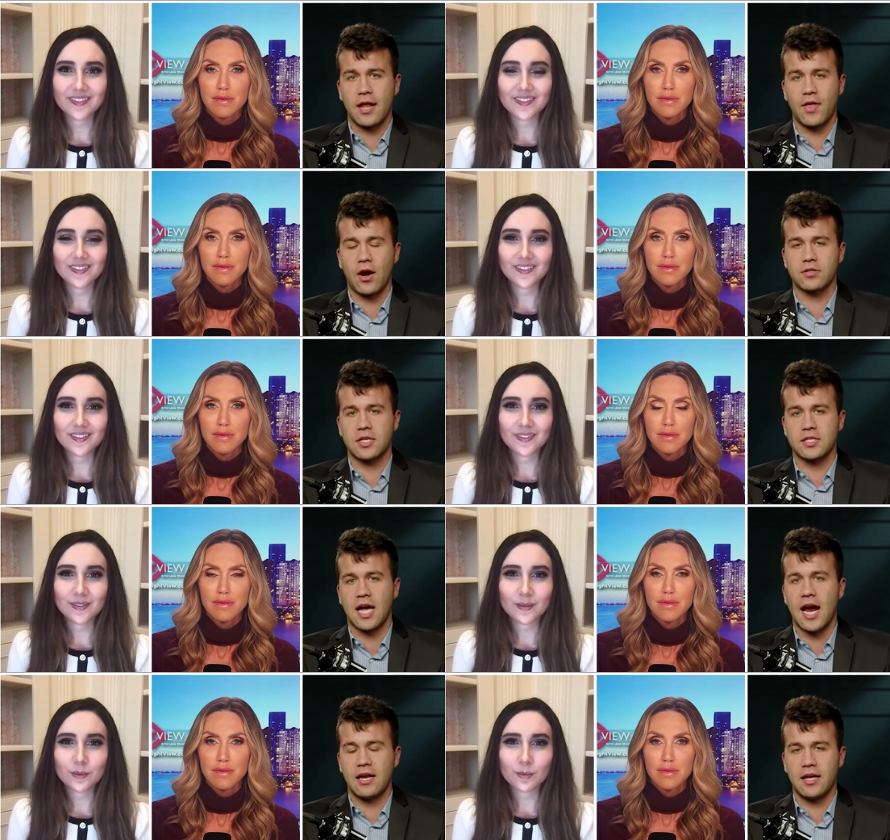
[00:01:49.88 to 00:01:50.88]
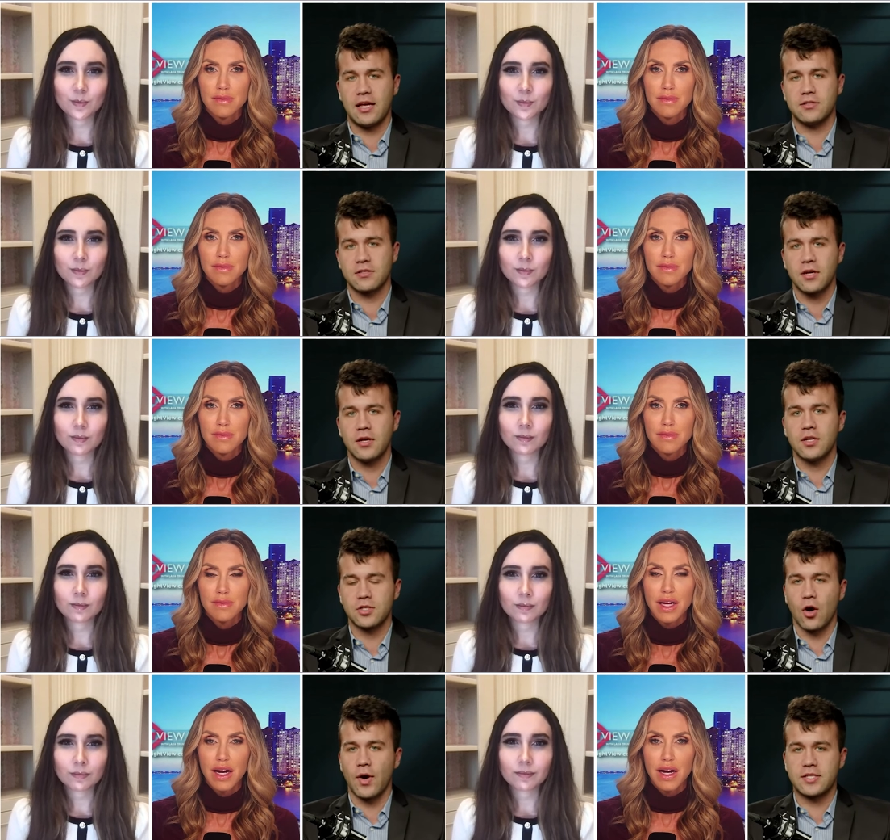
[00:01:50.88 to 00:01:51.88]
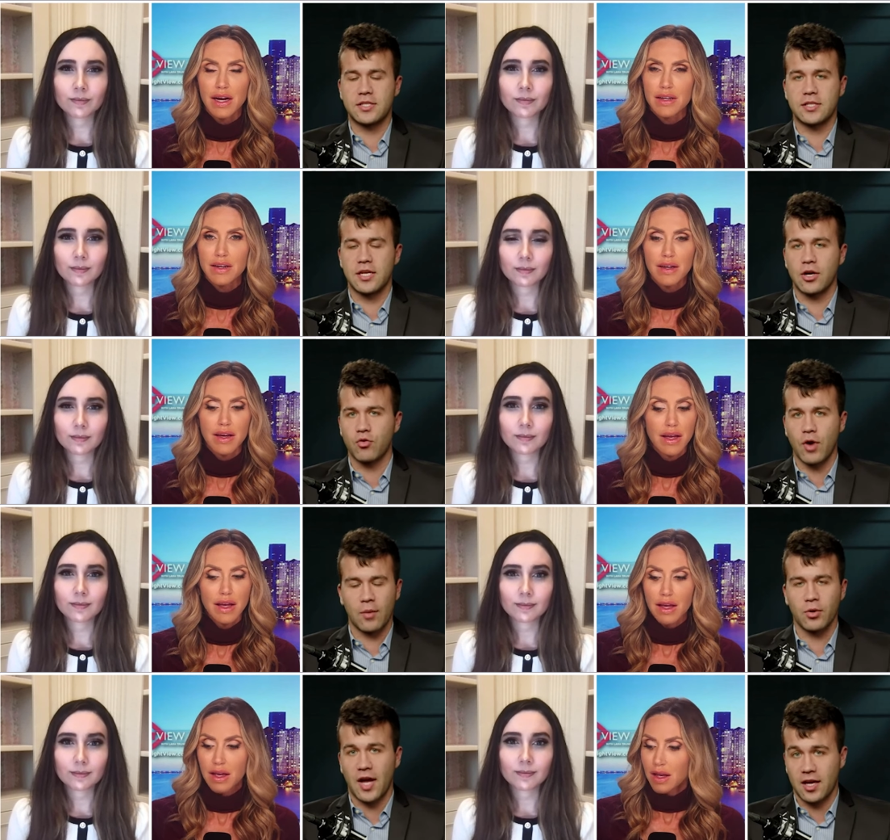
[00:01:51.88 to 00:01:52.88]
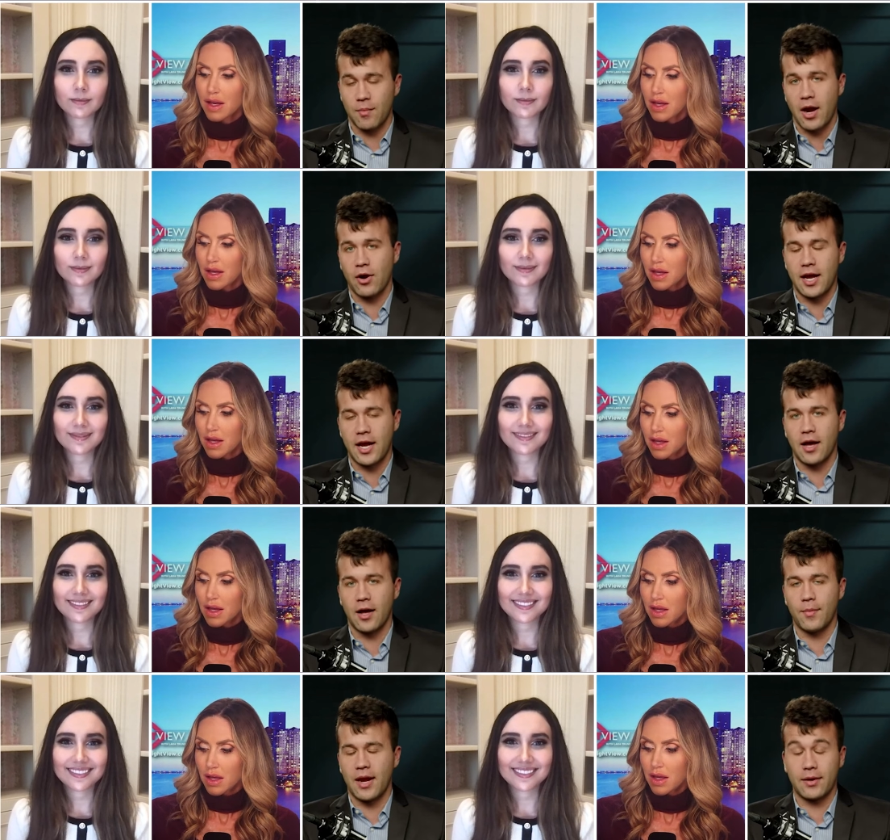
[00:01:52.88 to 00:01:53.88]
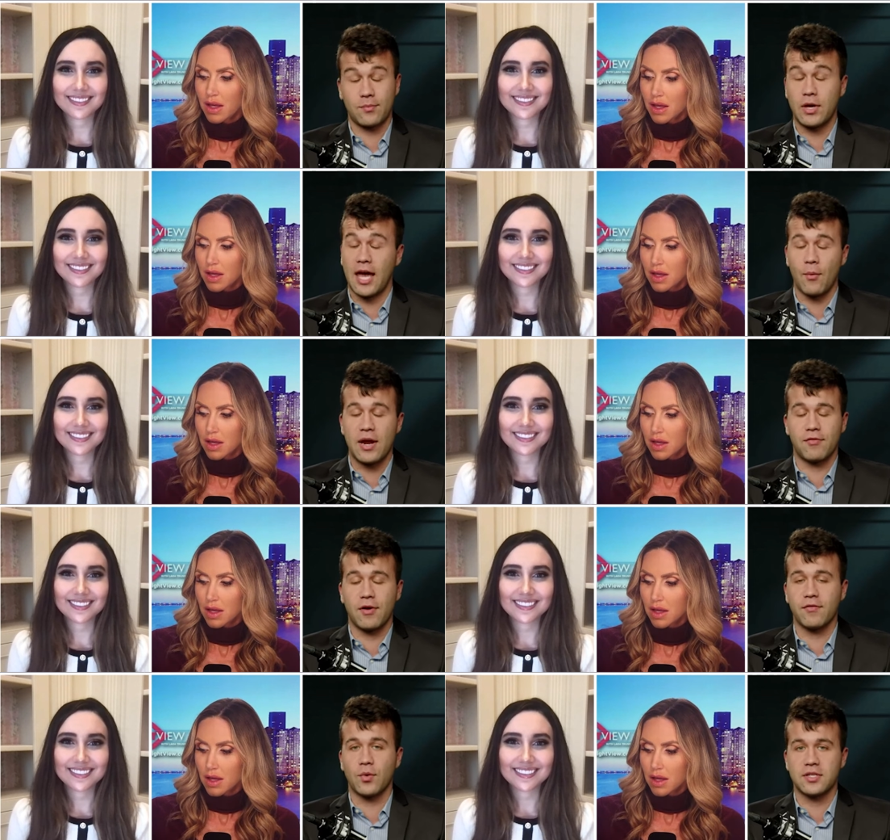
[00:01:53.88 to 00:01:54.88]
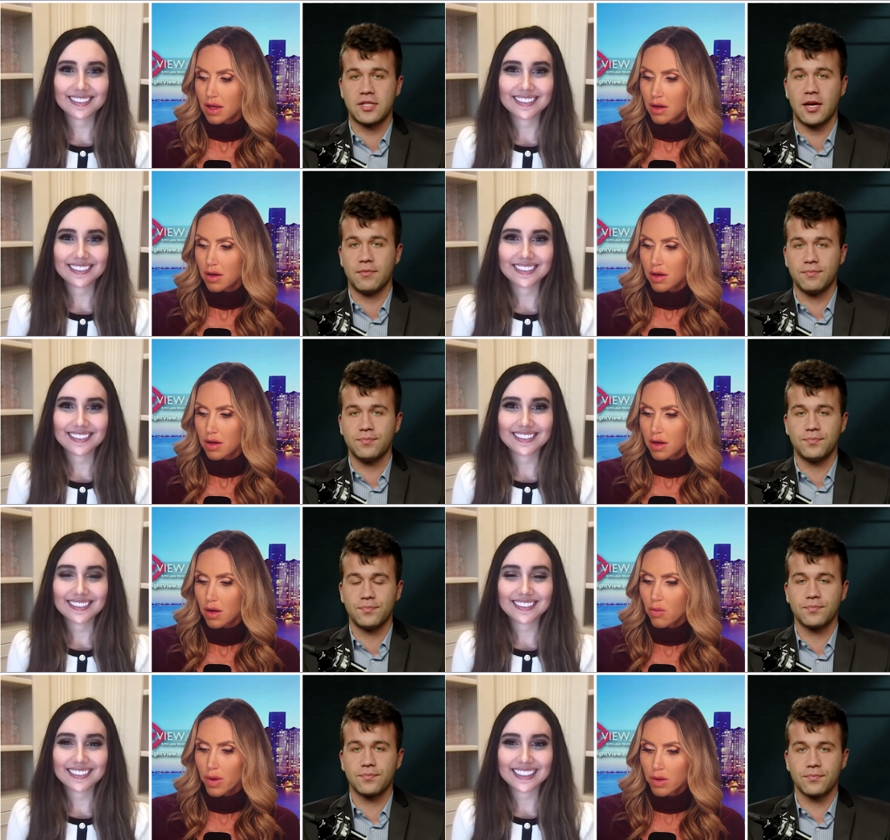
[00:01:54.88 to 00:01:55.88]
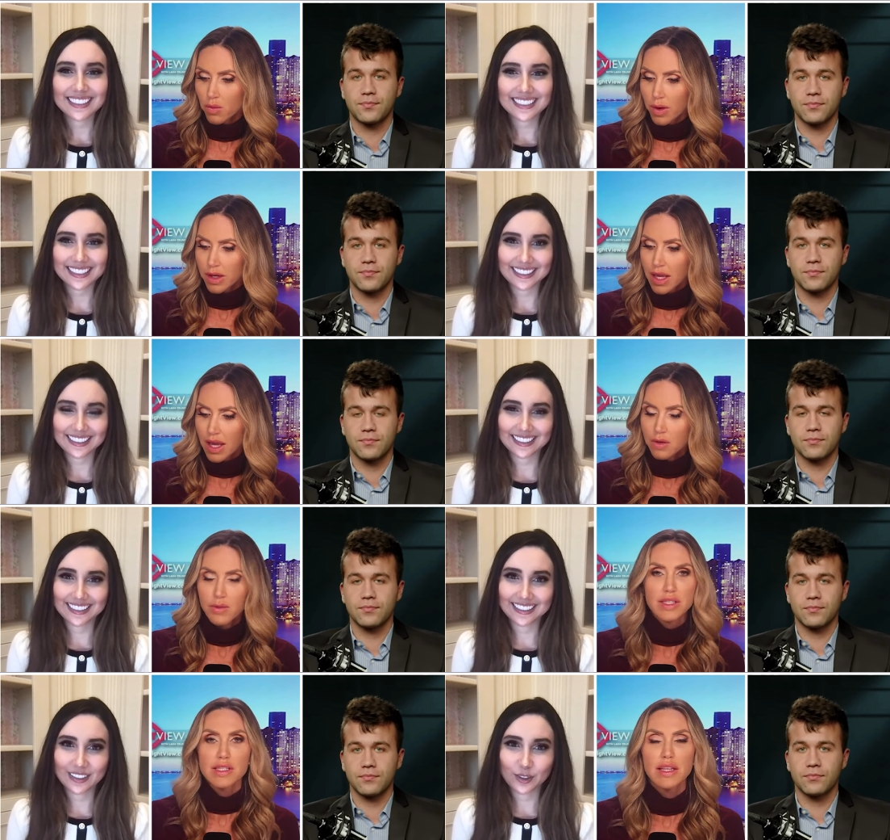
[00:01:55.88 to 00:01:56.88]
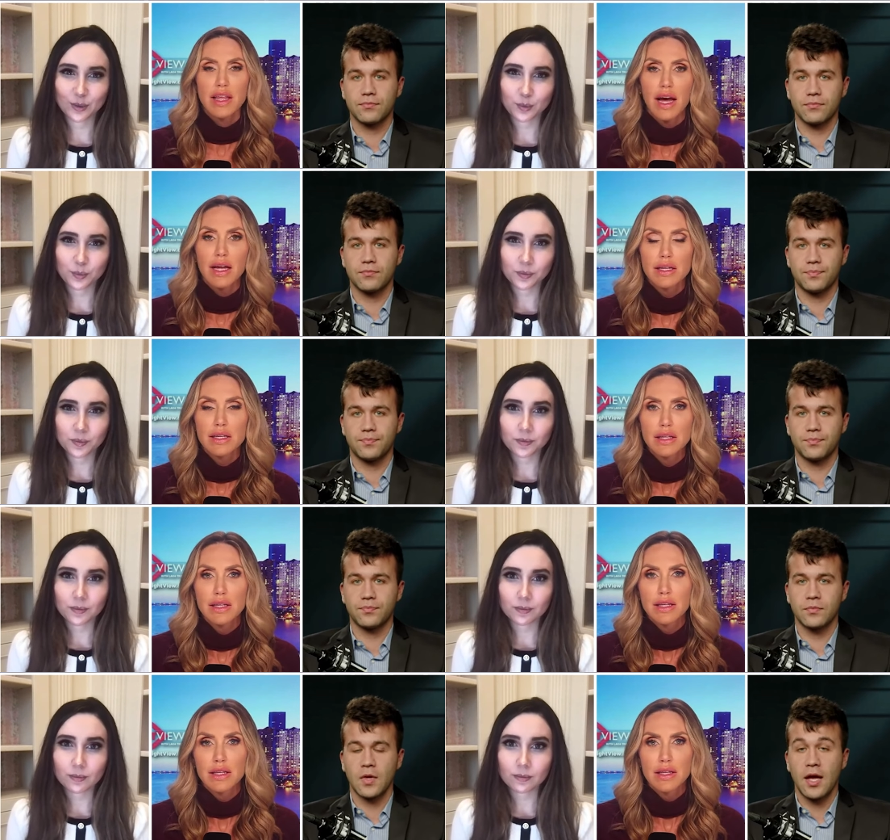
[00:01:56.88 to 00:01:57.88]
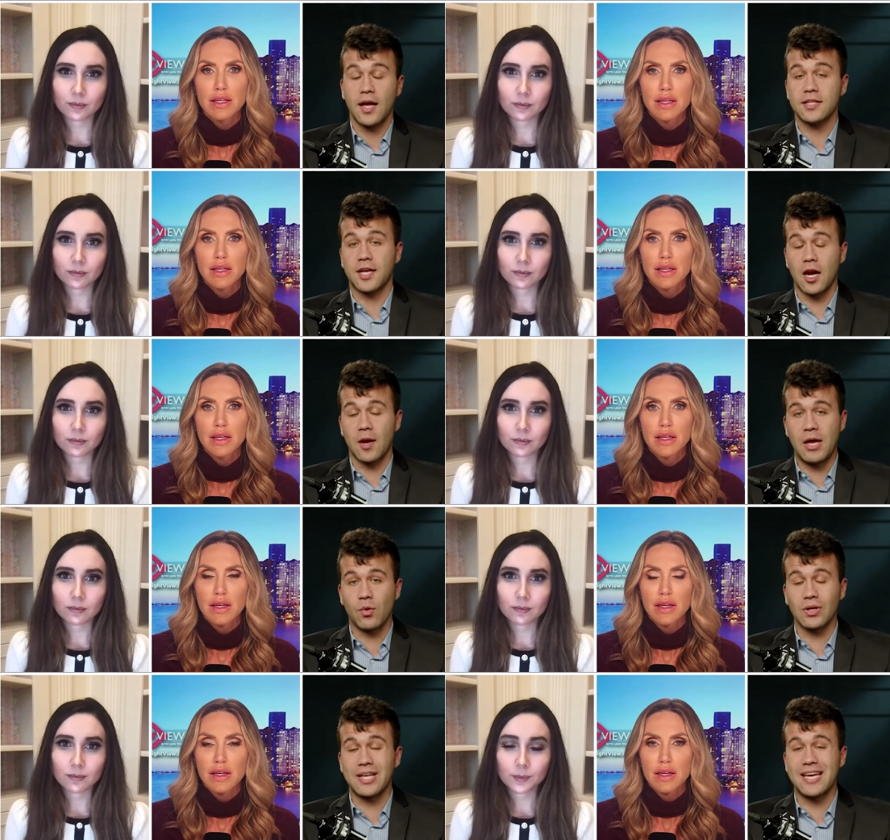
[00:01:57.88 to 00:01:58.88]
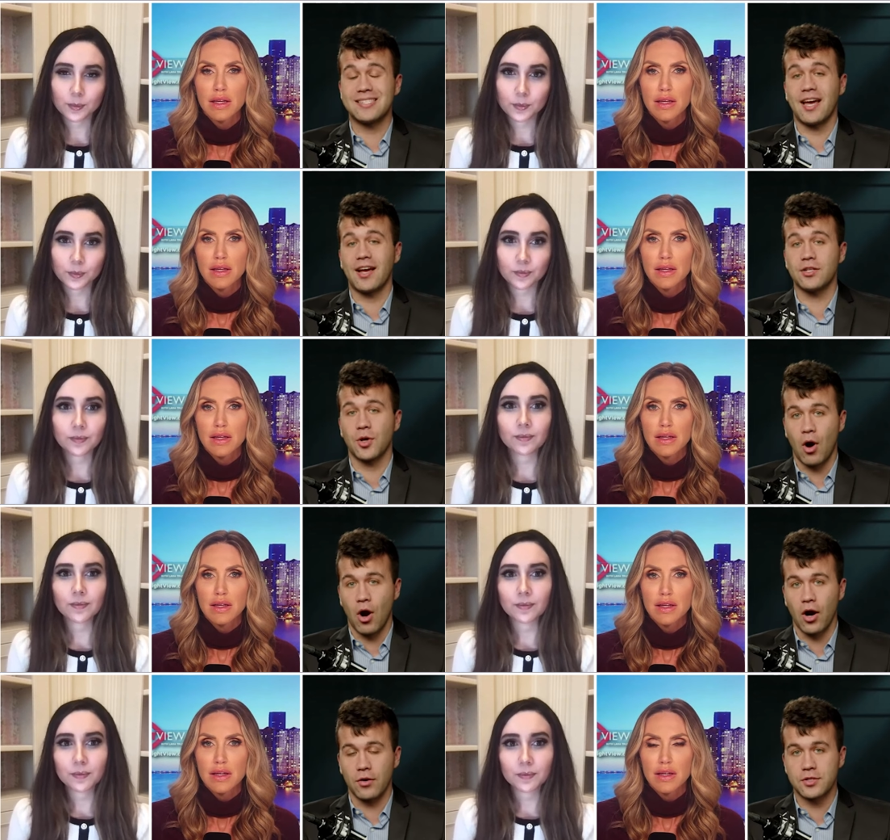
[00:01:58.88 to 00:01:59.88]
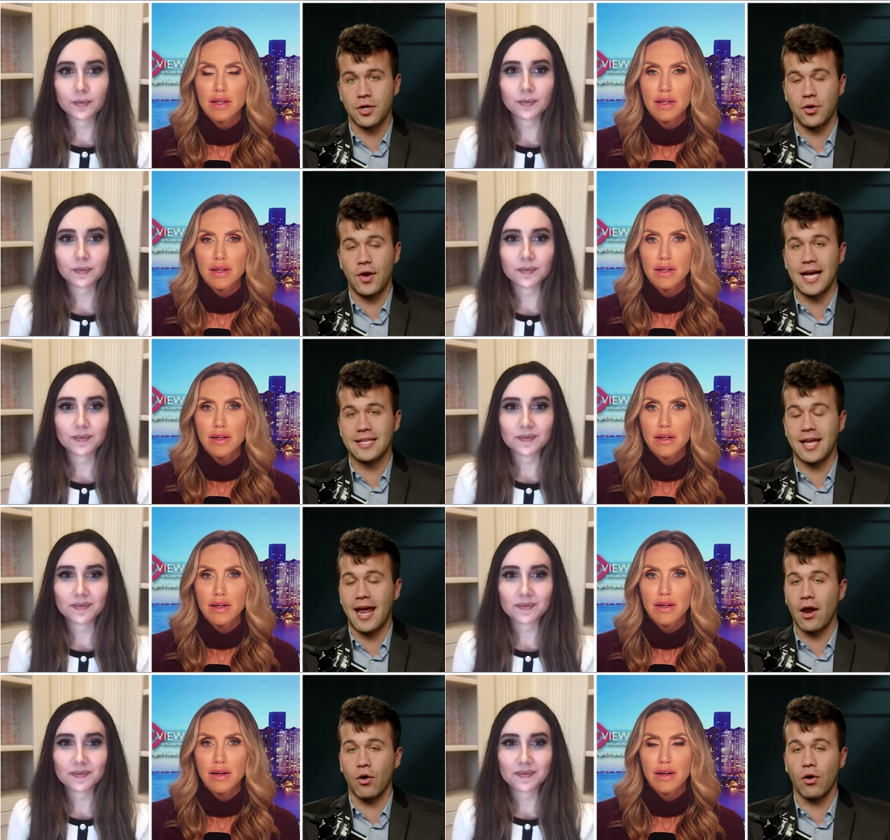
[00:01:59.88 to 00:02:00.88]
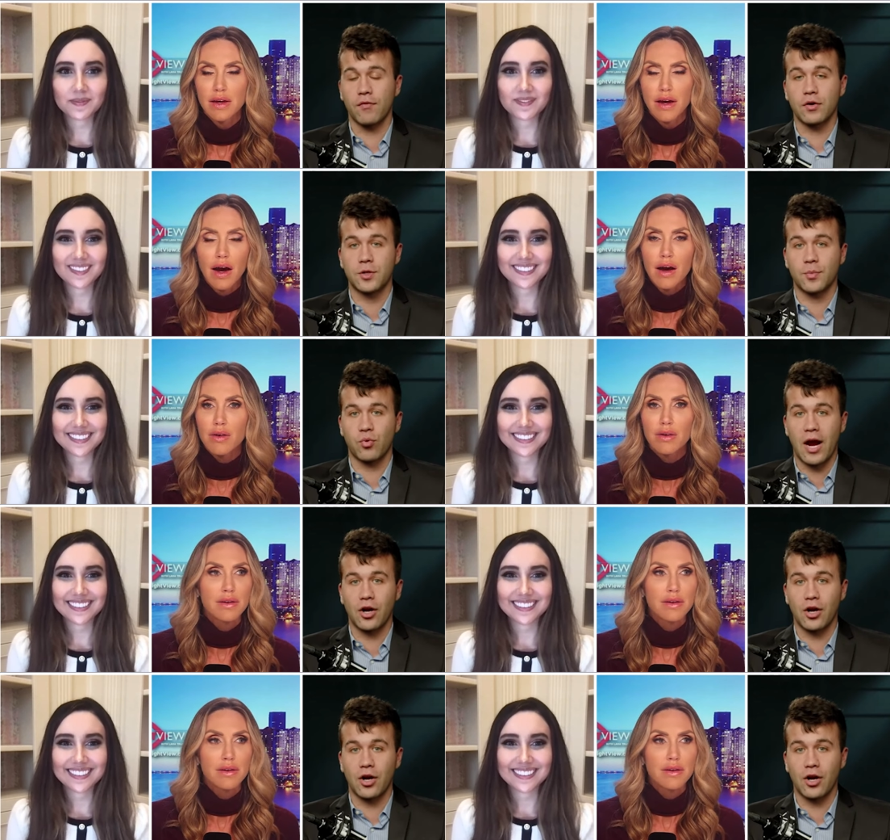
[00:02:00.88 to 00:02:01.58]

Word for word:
Speaker 1: that that our society needs. So yeah, it's I, it's an incredible documentary, um, and I, we can't wait for everyone to see it.
Speaker 2: And when when can we see that?
Speaker 1: It's going to be releasing tomorrow, so you guys can head on over oh. to